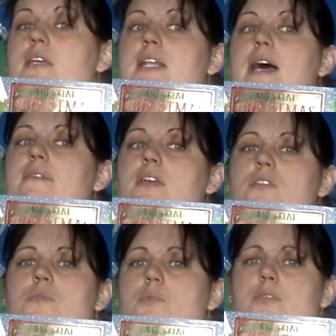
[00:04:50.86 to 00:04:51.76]
are they going to have their
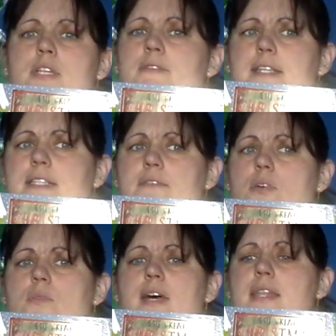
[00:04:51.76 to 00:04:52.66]
Christmas pudding
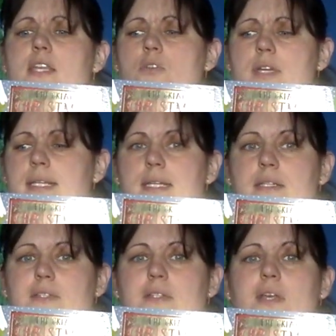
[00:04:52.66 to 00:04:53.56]
festival without the
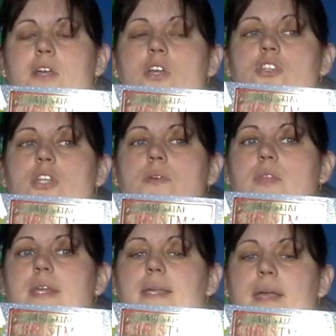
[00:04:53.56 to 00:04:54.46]
ingredients? So
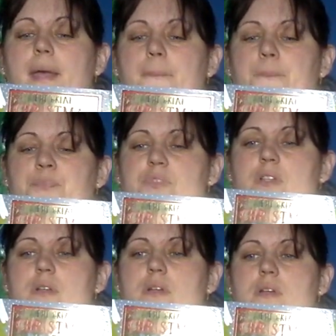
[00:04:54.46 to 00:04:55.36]
they're
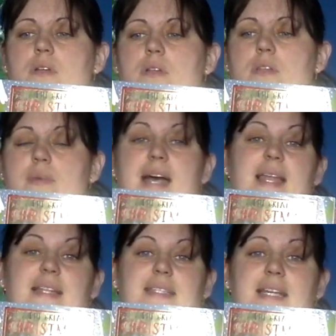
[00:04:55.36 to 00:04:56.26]
right,
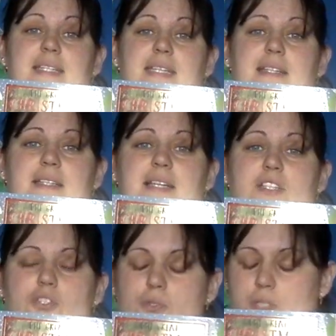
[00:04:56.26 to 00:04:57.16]
that's Santa.
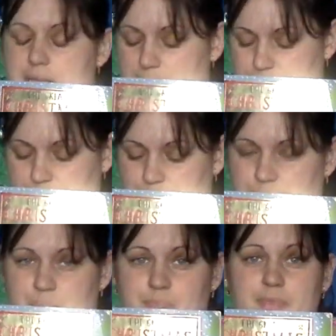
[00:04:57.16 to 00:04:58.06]
Santa sorts it.
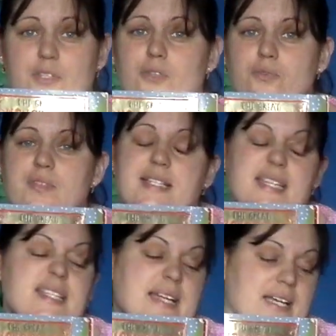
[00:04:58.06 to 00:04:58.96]
It's lovely.
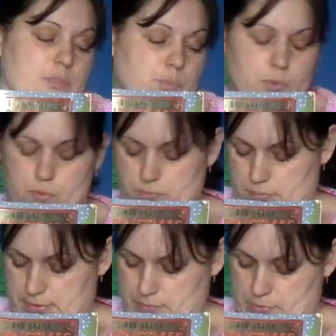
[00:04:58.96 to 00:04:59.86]
It is a nice book,
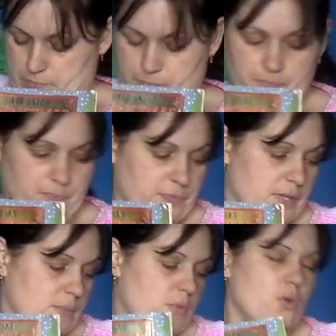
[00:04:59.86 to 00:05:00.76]
that one.
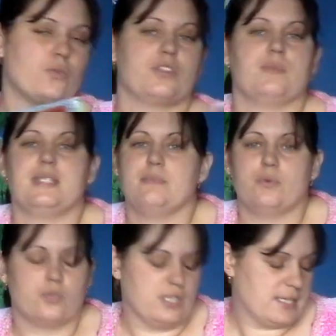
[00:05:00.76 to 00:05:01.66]
But all Christmassy
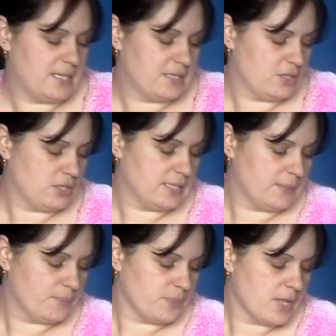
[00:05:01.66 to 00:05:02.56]
books are nice, aren't
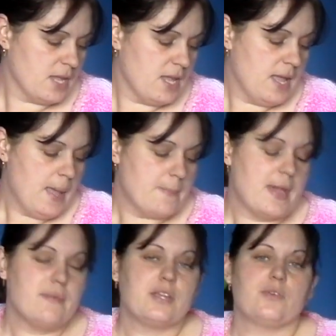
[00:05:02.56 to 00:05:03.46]
they?
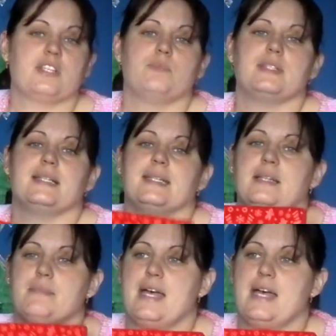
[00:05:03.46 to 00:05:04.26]
Merry Christmas, Little